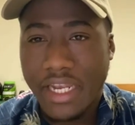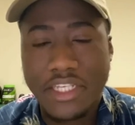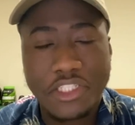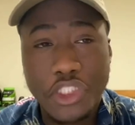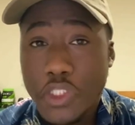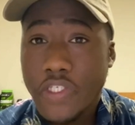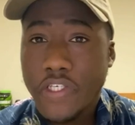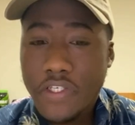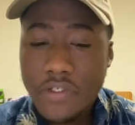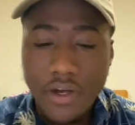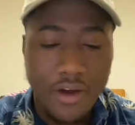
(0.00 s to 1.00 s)
And
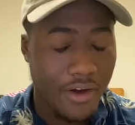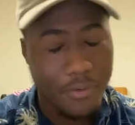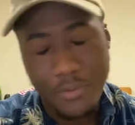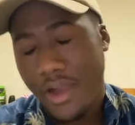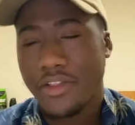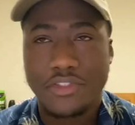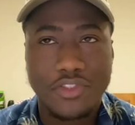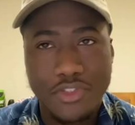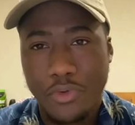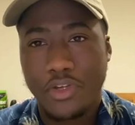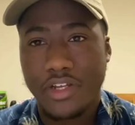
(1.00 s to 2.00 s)
she, oh wow, this is
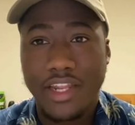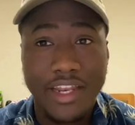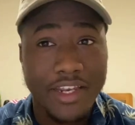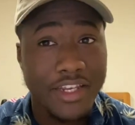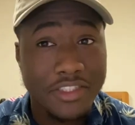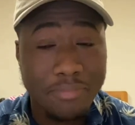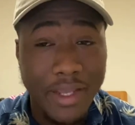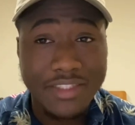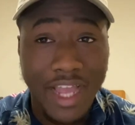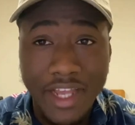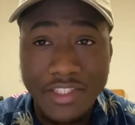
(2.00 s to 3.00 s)
so good. And this might
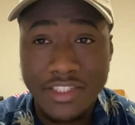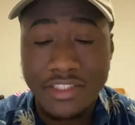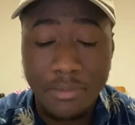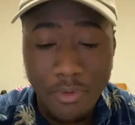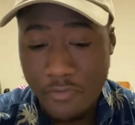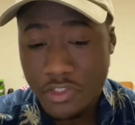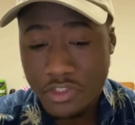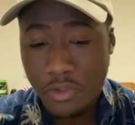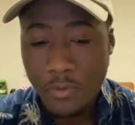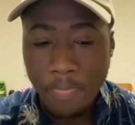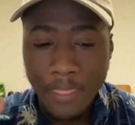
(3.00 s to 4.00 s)
ties into
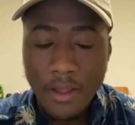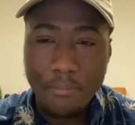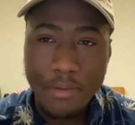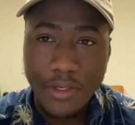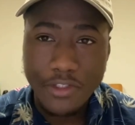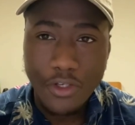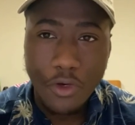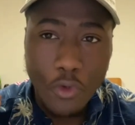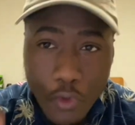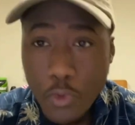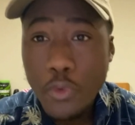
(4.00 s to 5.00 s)
Mephisto, because
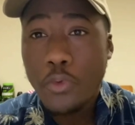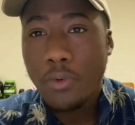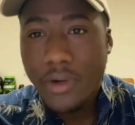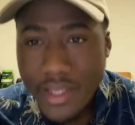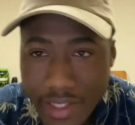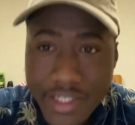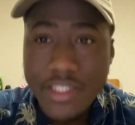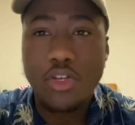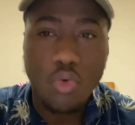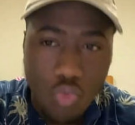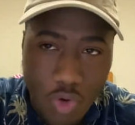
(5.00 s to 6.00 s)
who is
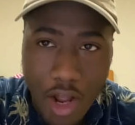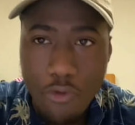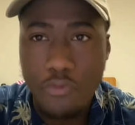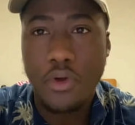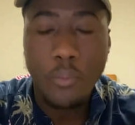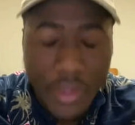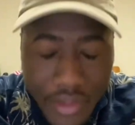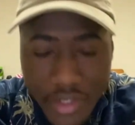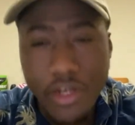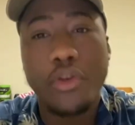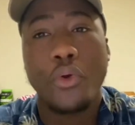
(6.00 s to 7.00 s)
Ralph? We need
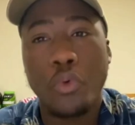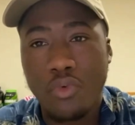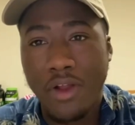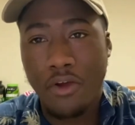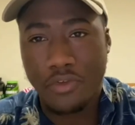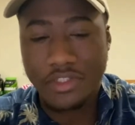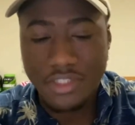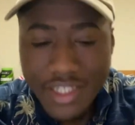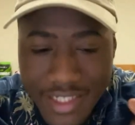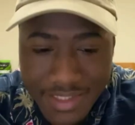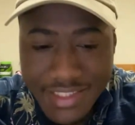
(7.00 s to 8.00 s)
to know who Ralph is.
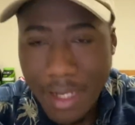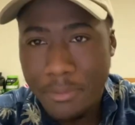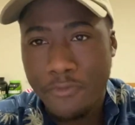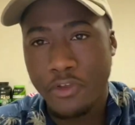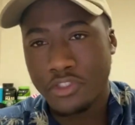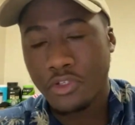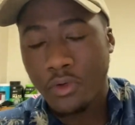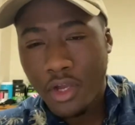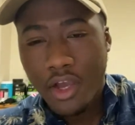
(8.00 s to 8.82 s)
Is that Mephisto?